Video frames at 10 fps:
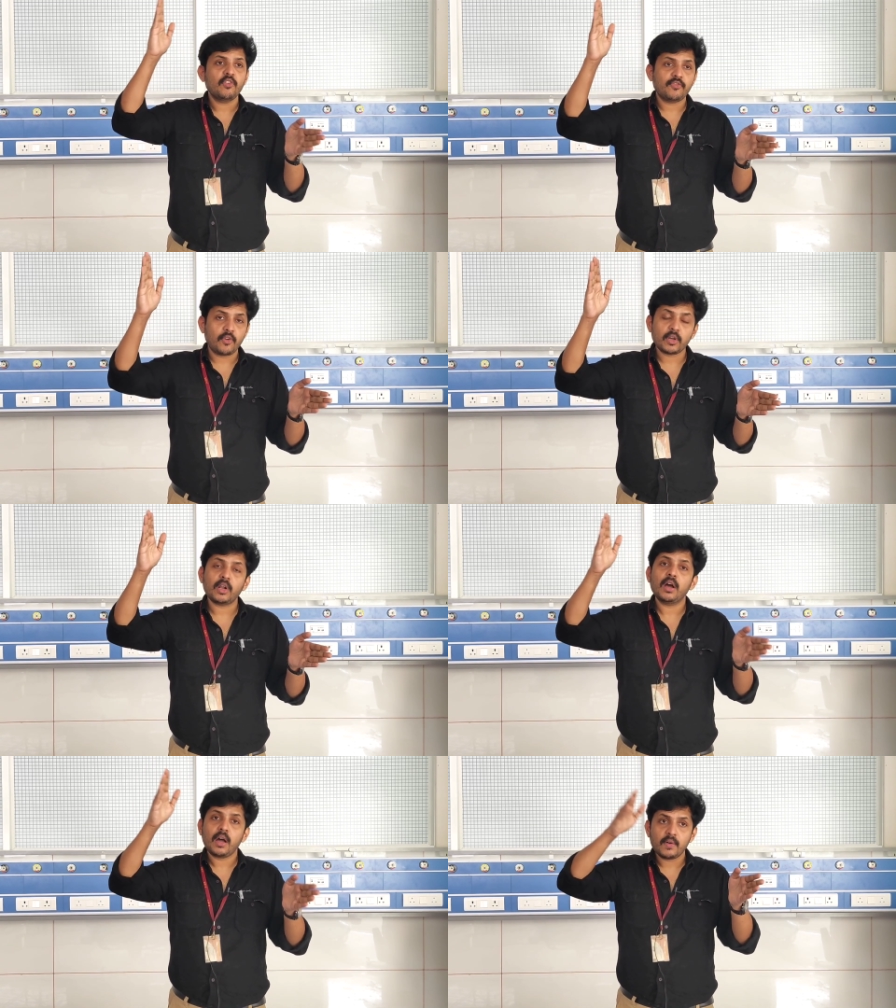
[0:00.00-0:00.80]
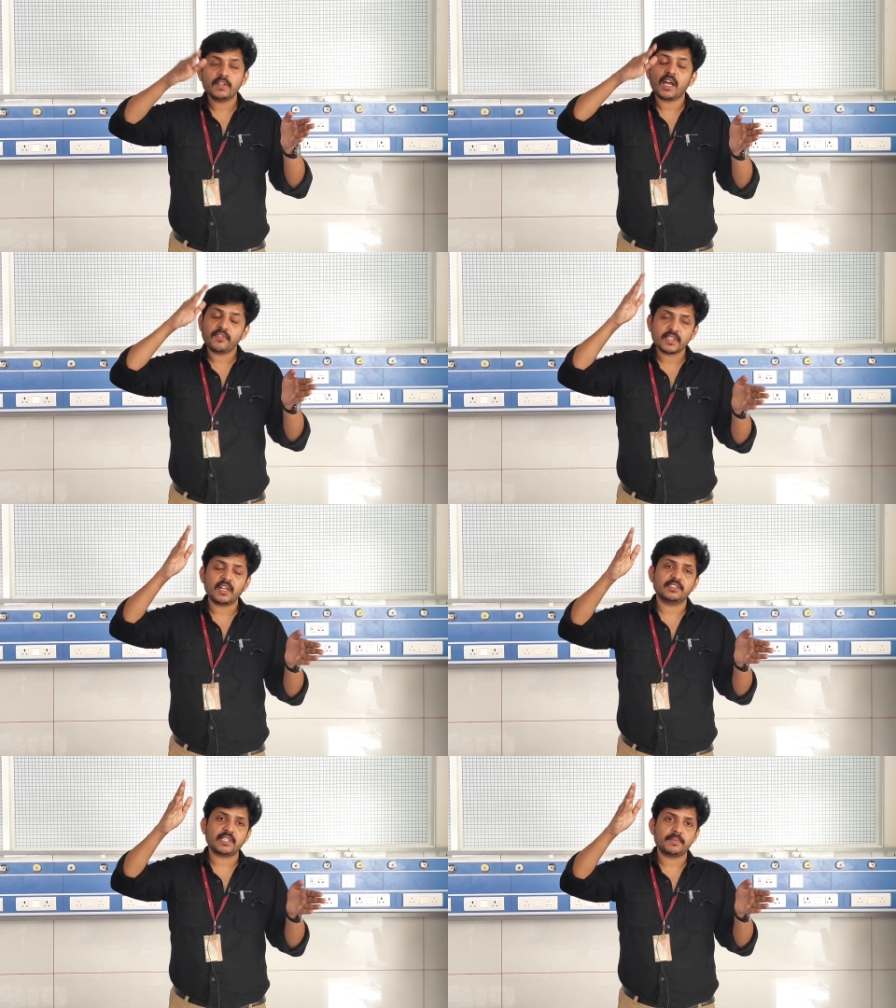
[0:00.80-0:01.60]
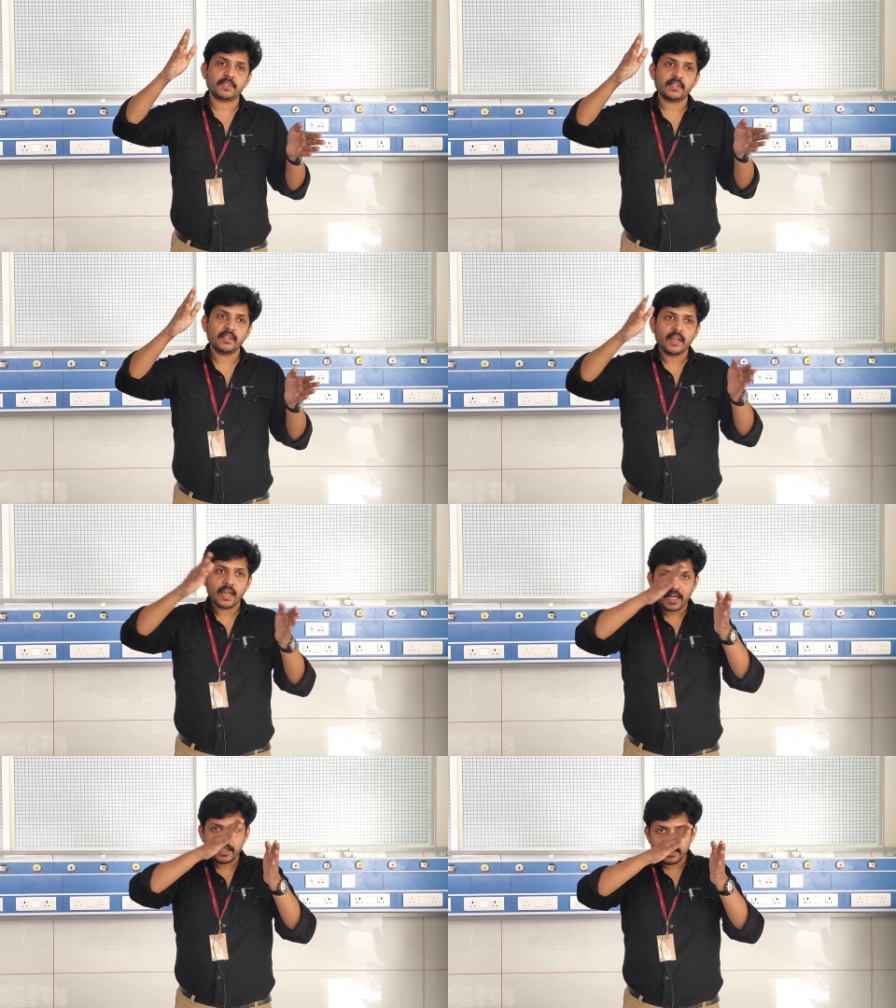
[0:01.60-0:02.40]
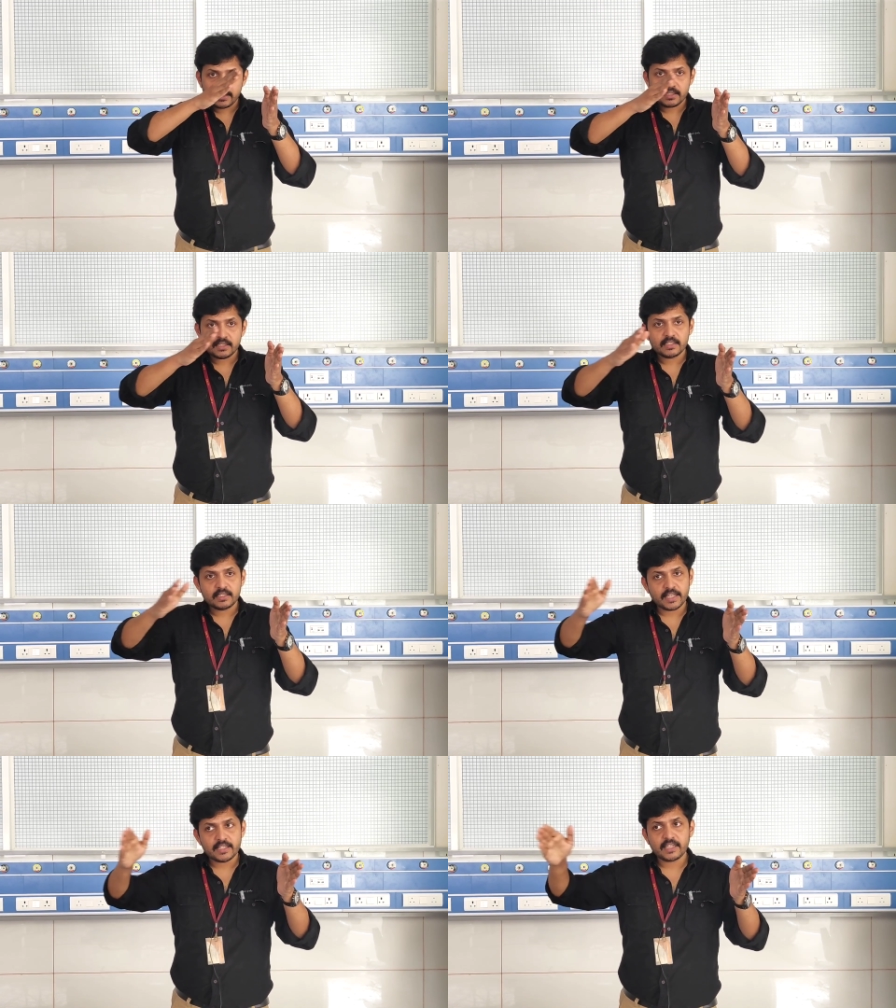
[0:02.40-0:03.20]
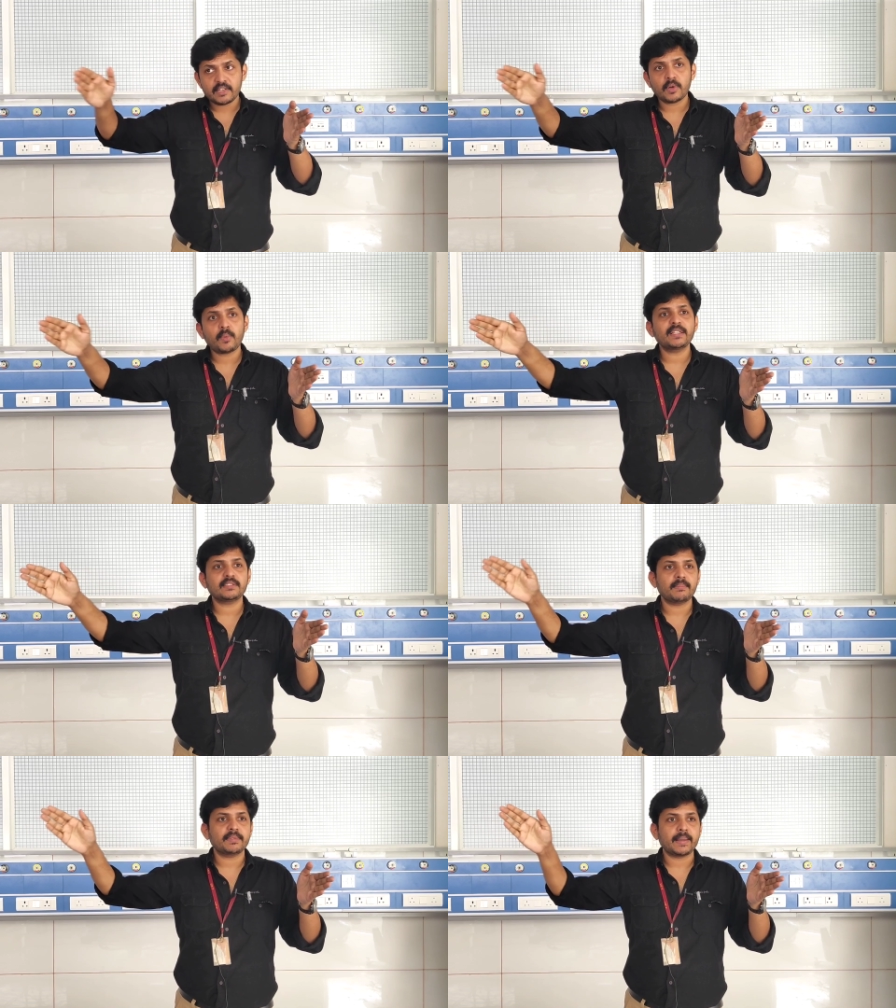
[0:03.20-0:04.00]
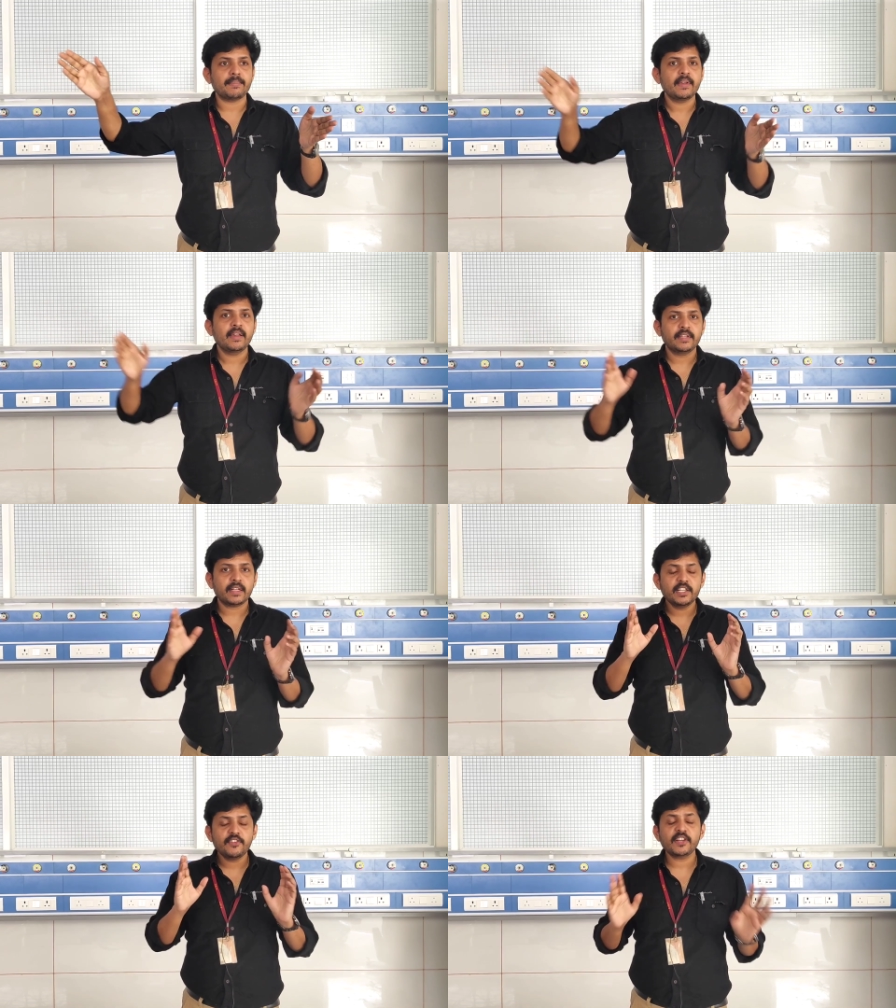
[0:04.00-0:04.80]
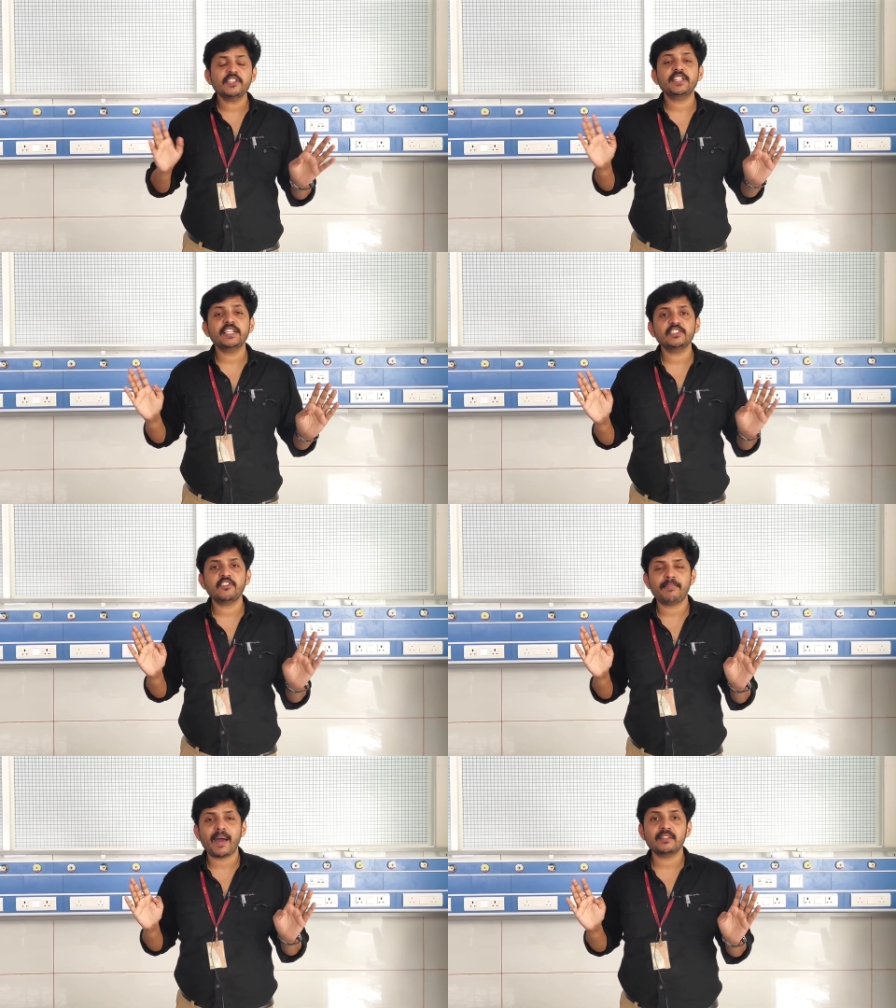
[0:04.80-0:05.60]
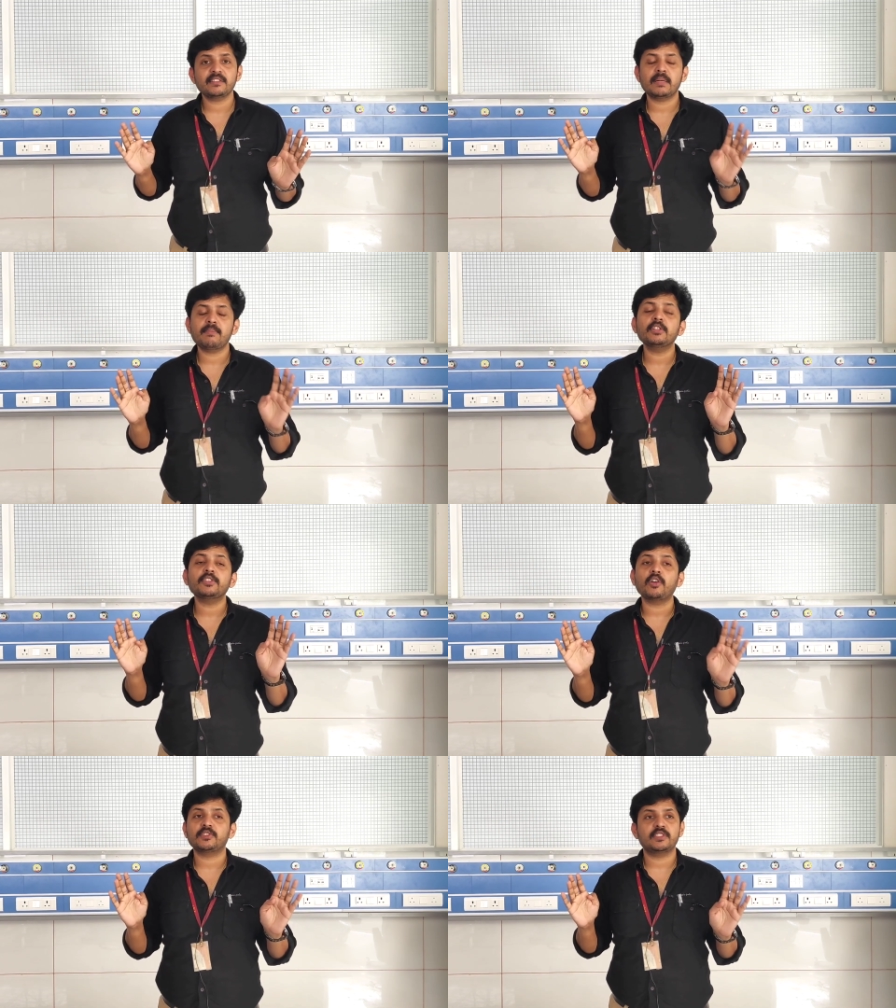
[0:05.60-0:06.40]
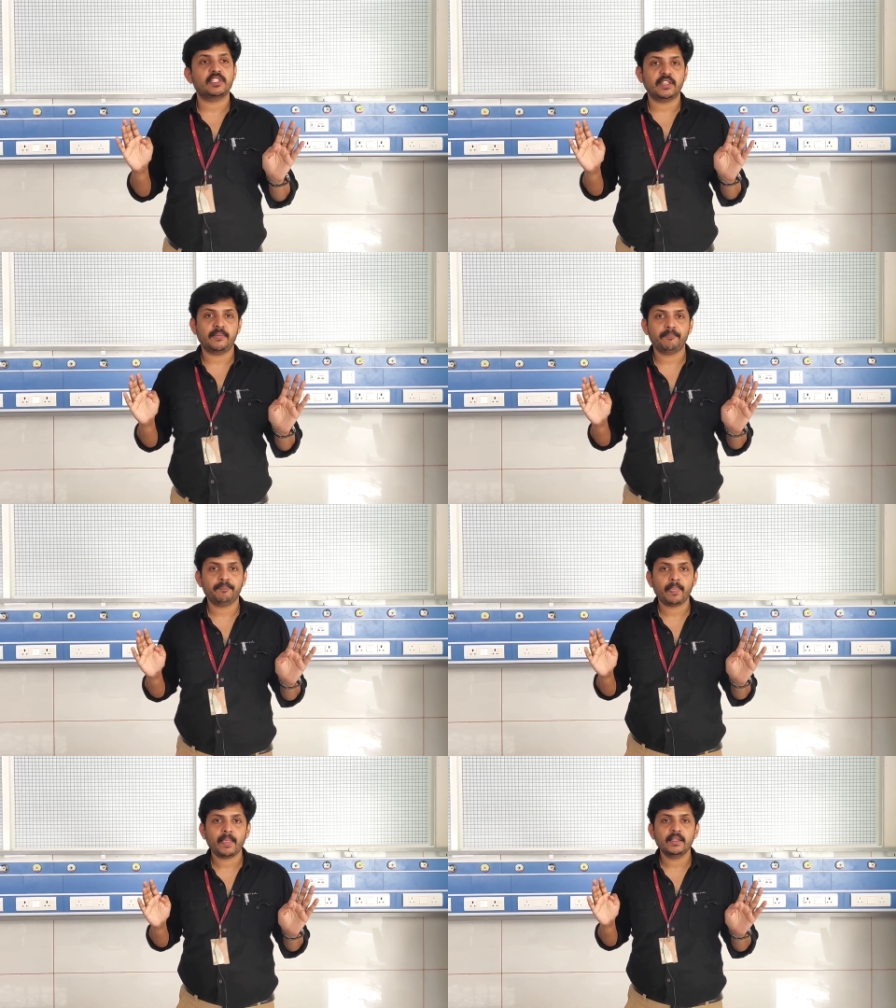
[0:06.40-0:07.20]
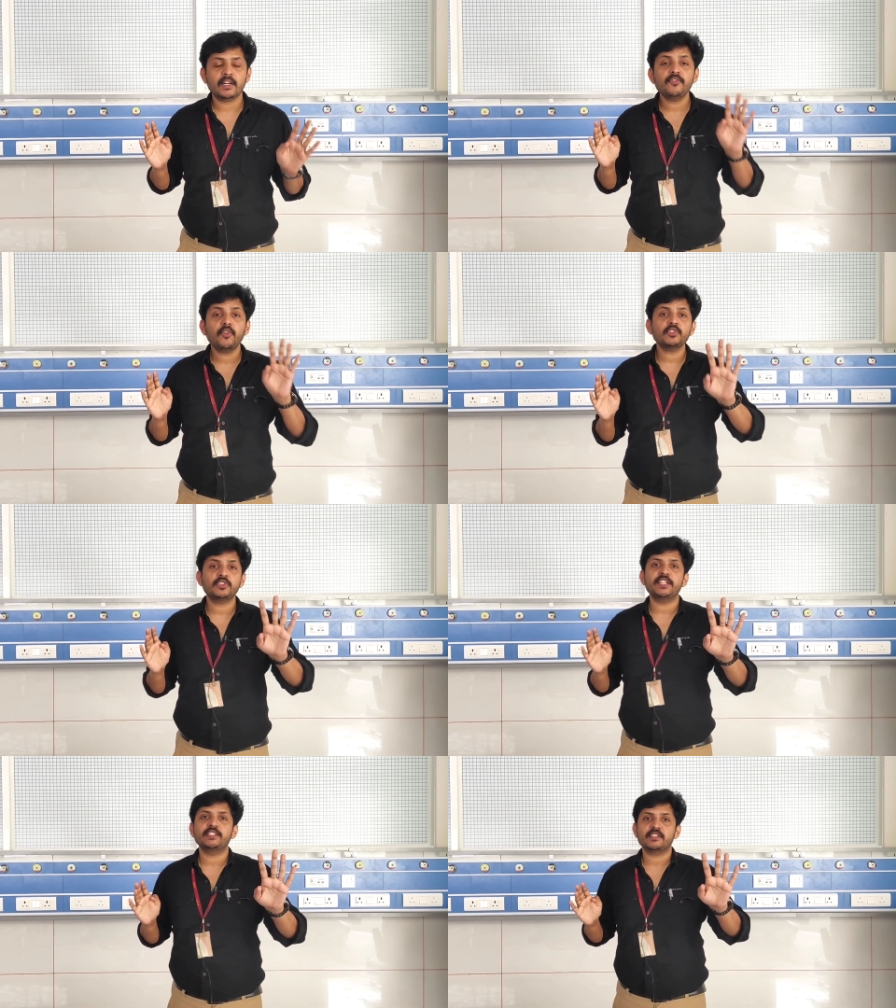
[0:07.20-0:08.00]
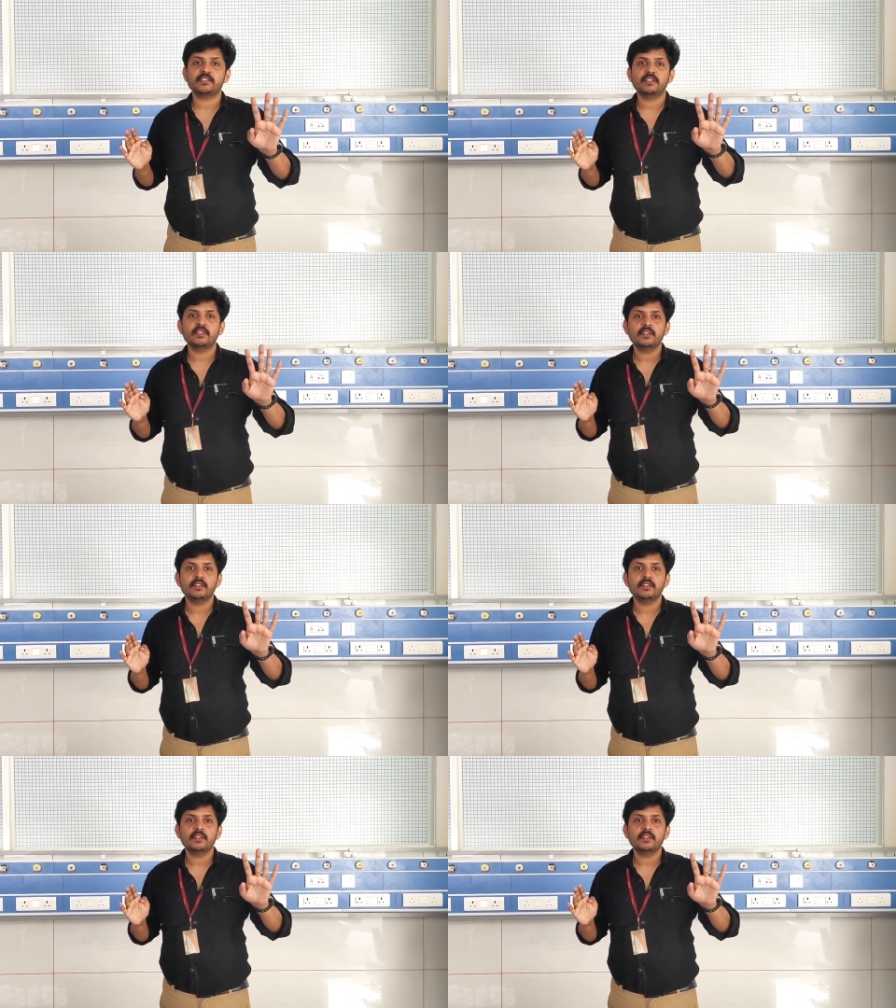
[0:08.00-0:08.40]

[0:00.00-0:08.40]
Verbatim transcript: 4 hours after consumption and it is stays there for quite some time. There are different stages of paracetamol toxicity. There are four stages.